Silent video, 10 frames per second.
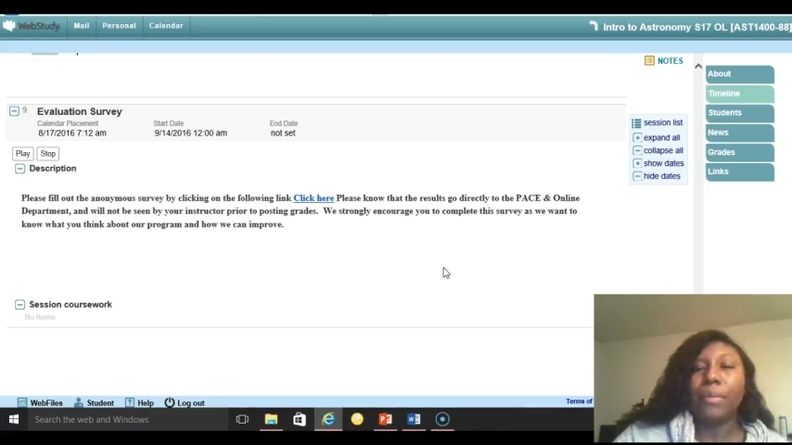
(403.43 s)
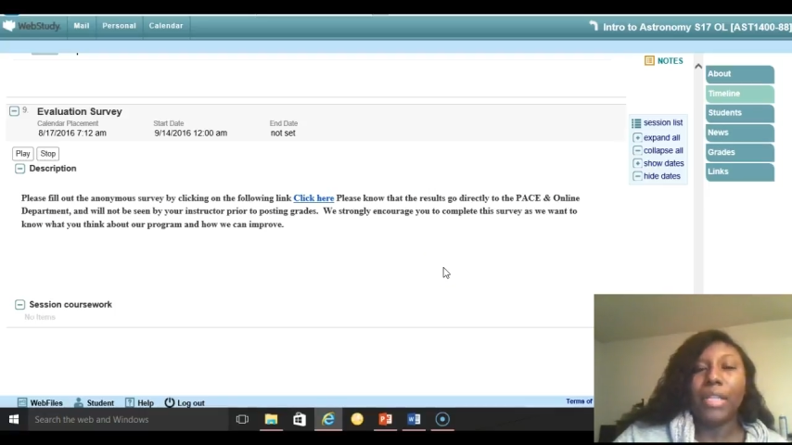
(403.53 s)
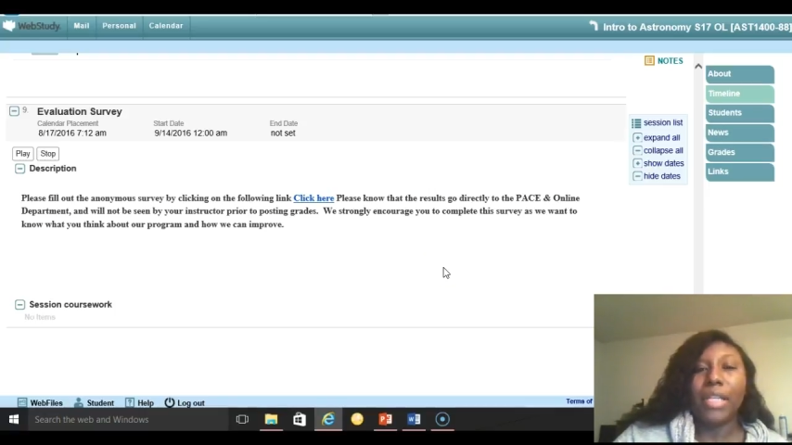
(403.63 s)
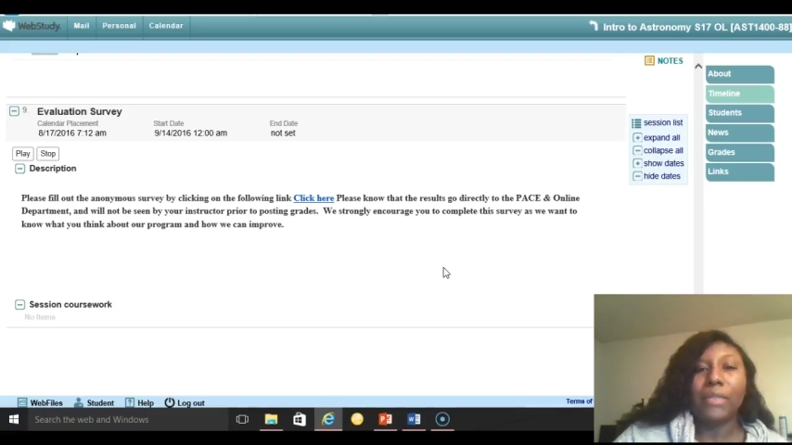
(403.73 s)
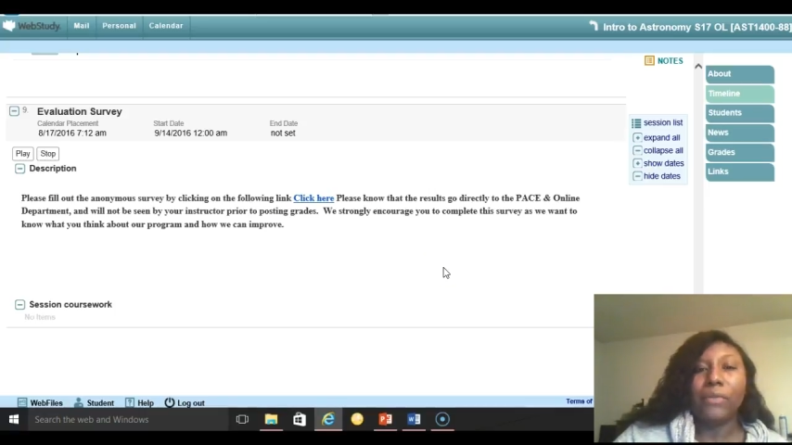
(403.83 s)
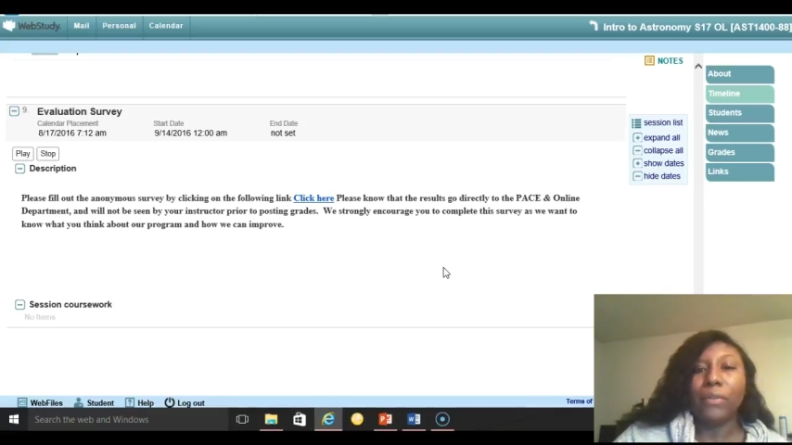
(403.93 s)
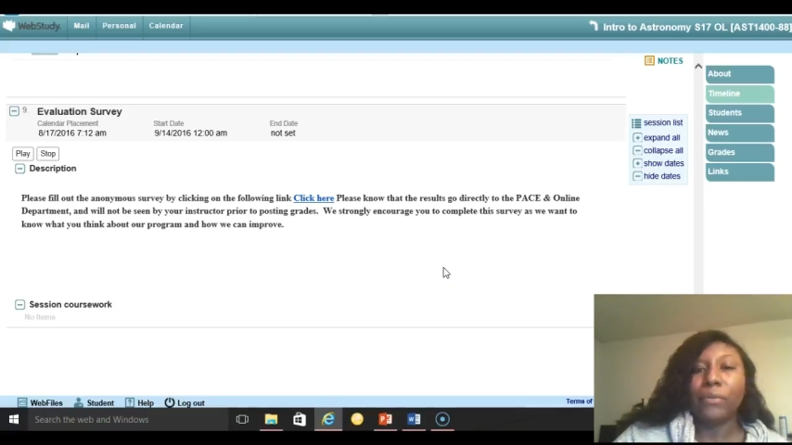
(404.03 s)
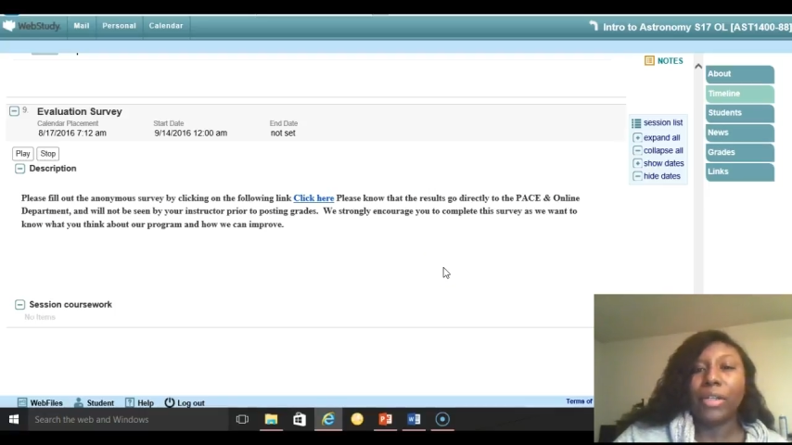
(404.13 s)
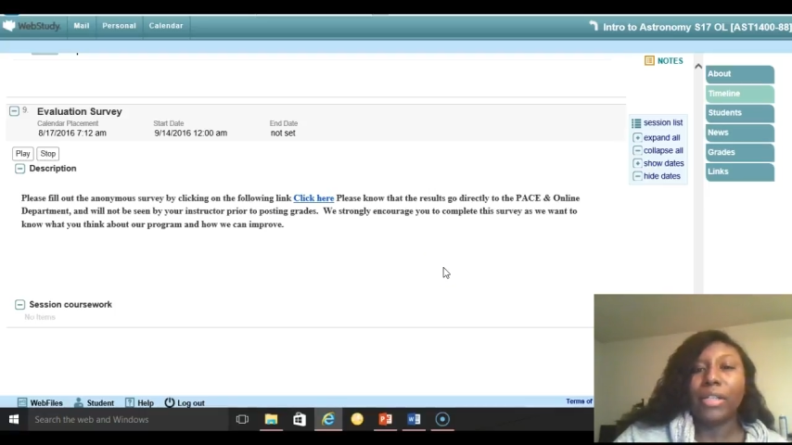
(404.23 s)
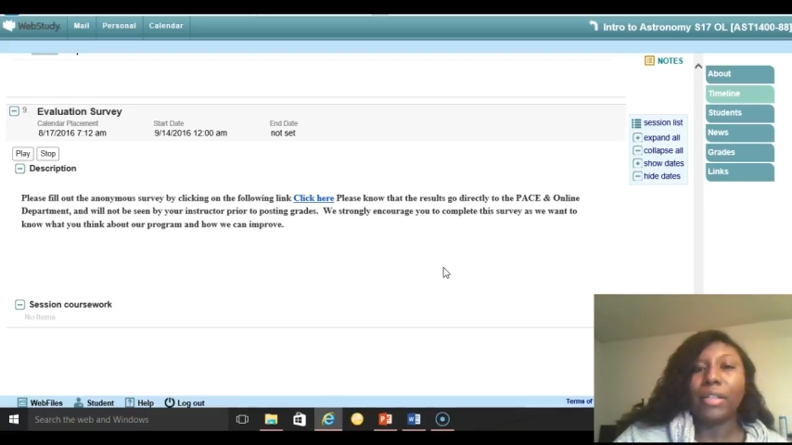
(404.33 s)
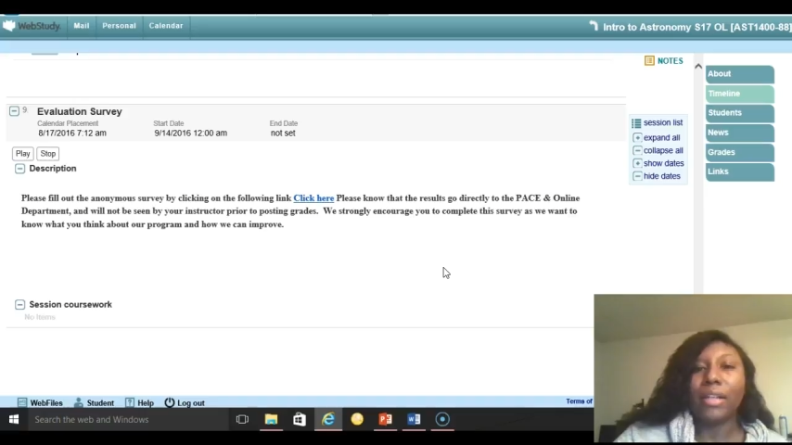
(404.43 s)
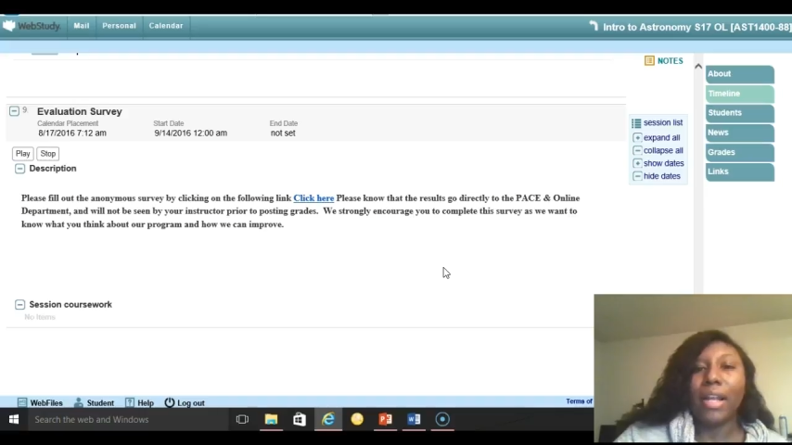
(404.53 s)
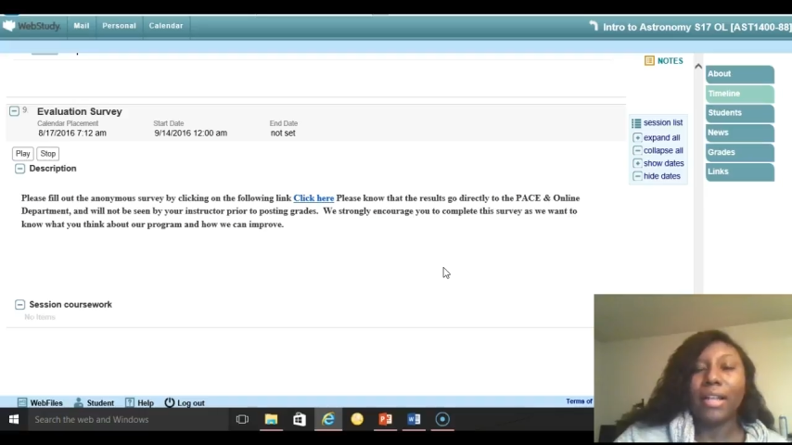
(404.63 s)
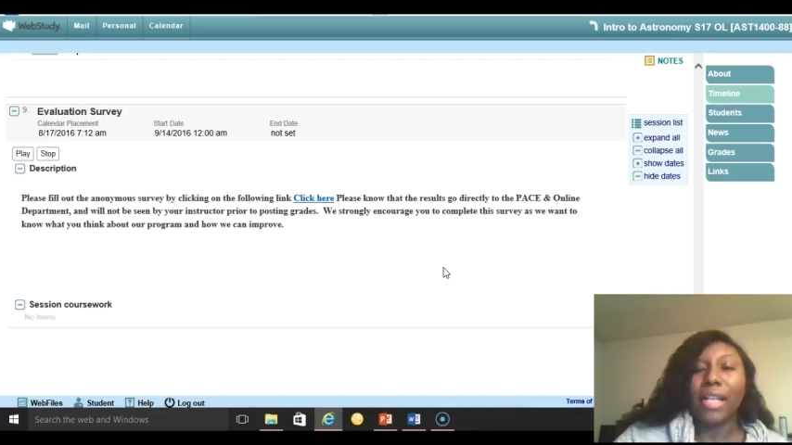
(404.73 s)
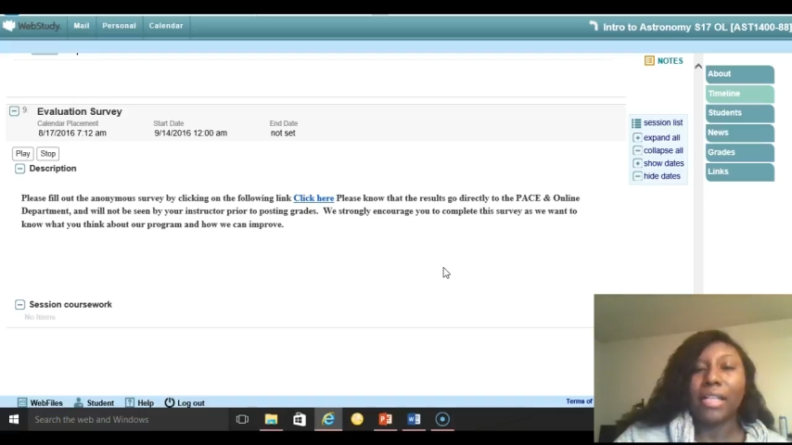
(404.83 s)
please feel free to
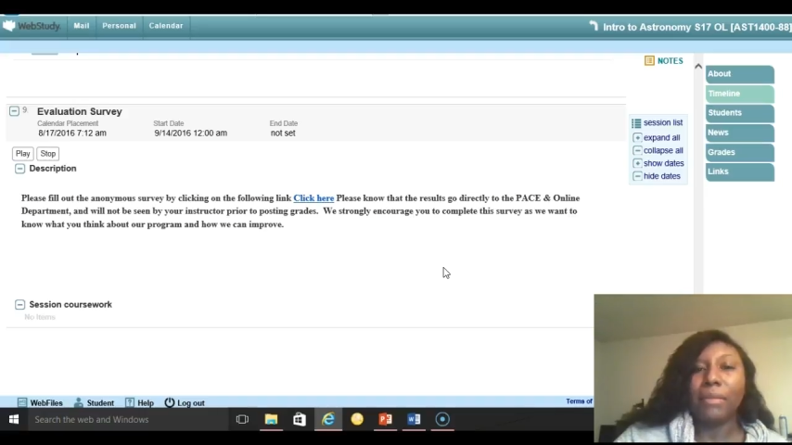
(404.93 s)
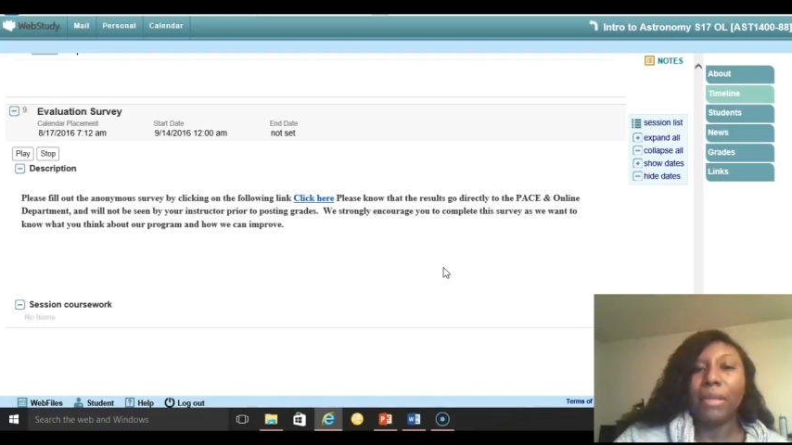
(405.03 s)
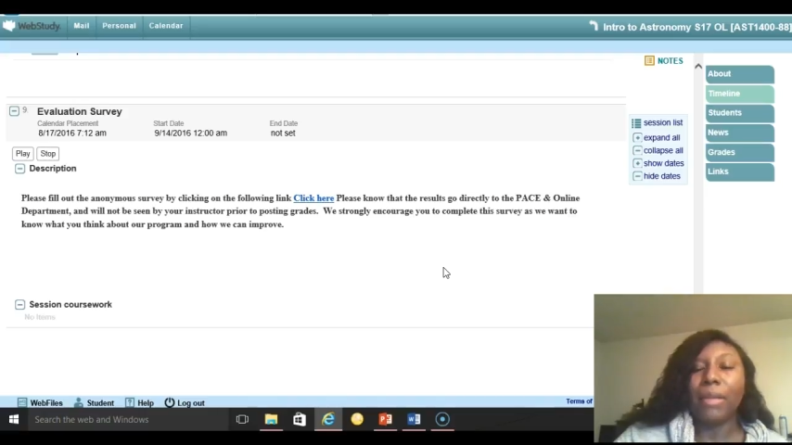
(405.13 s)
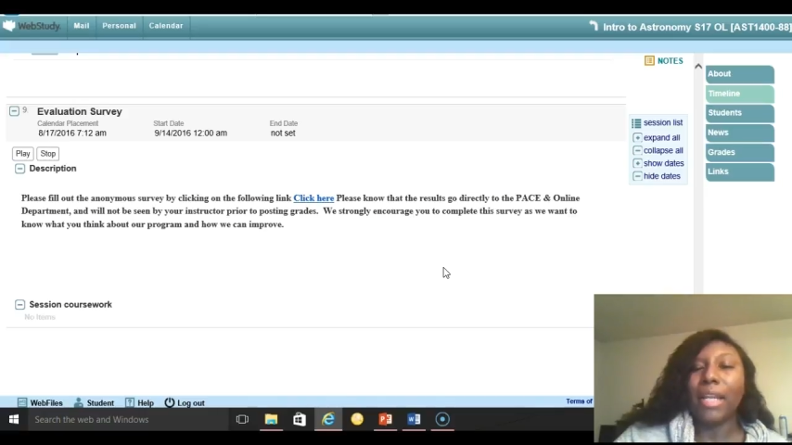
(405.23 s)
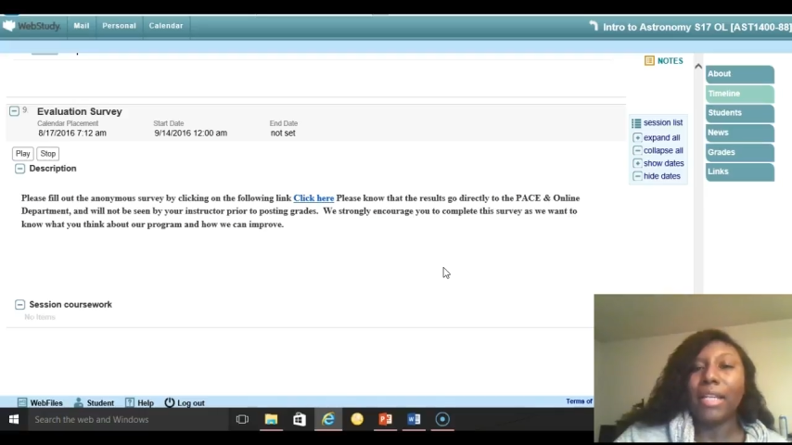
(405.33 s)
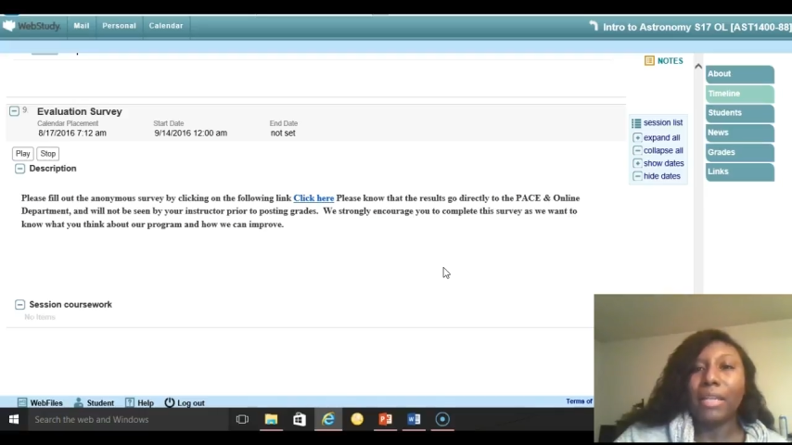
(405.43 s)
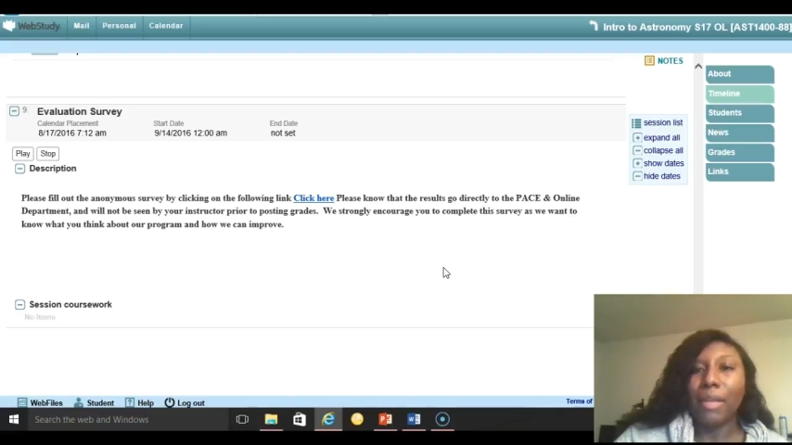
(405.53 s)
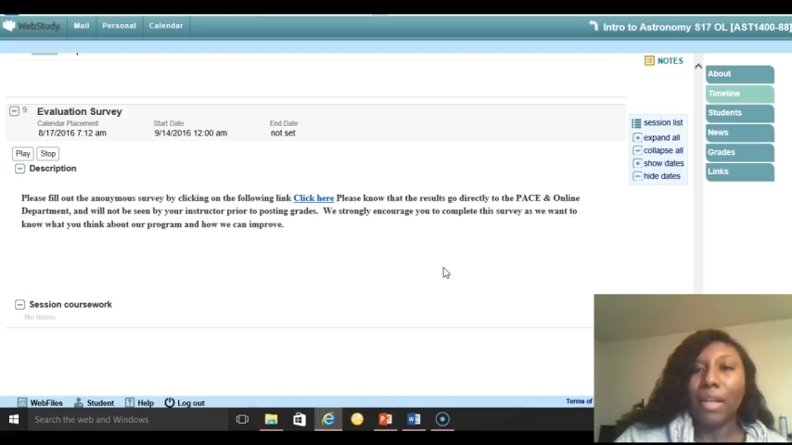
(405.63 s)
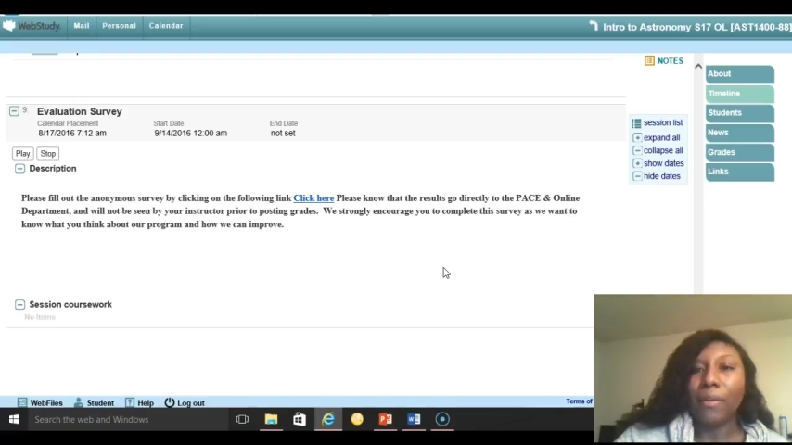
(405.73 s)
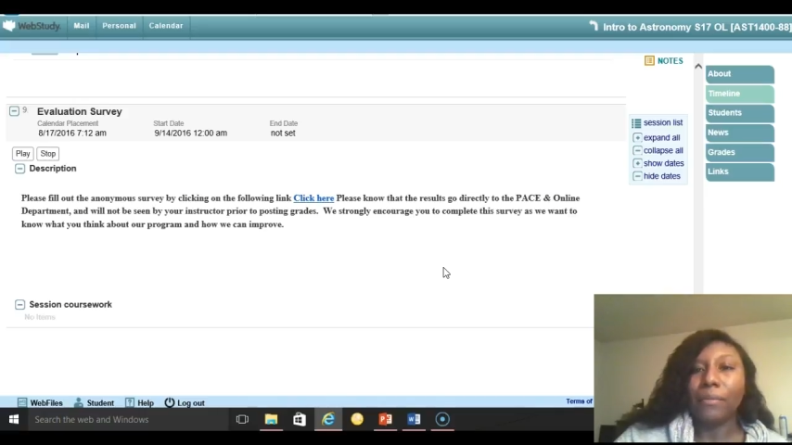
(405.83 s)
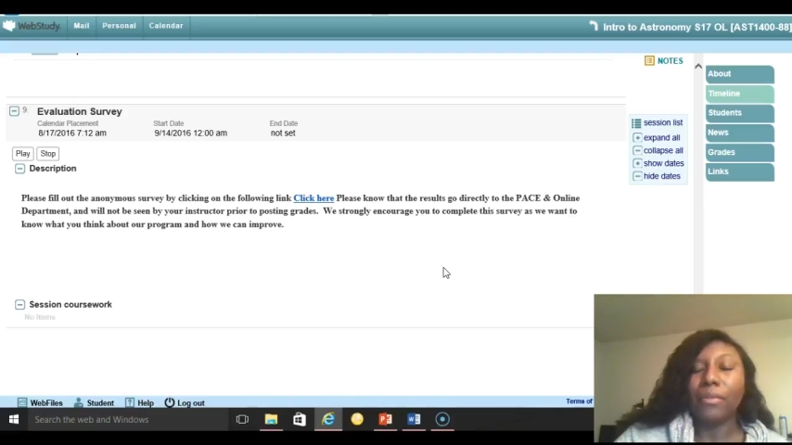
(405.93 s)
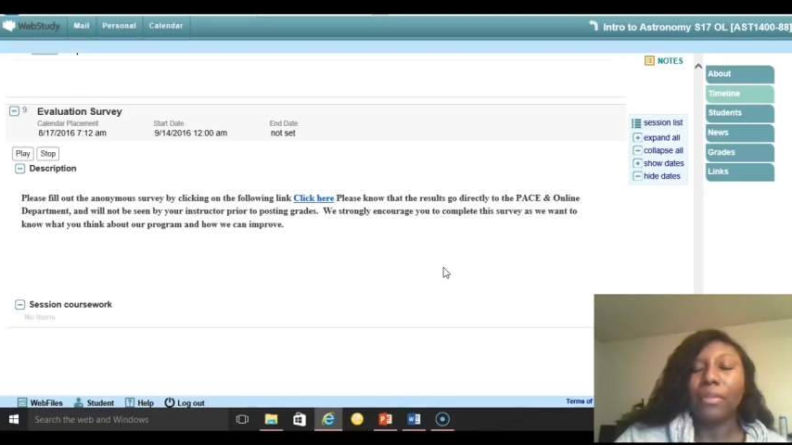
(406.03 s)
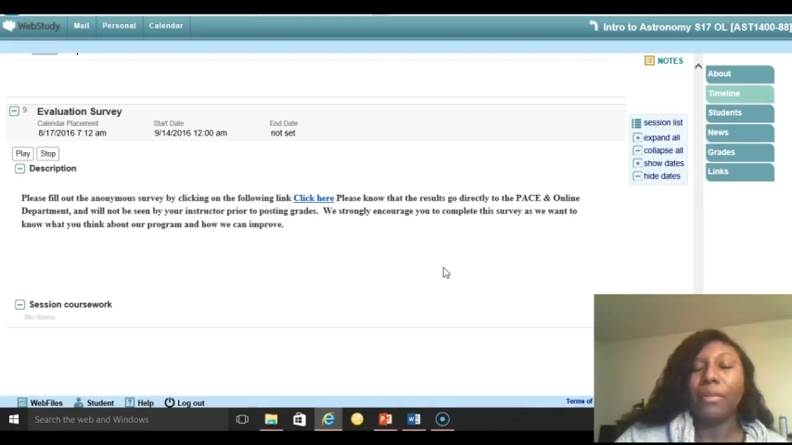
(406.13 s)
contact me by email,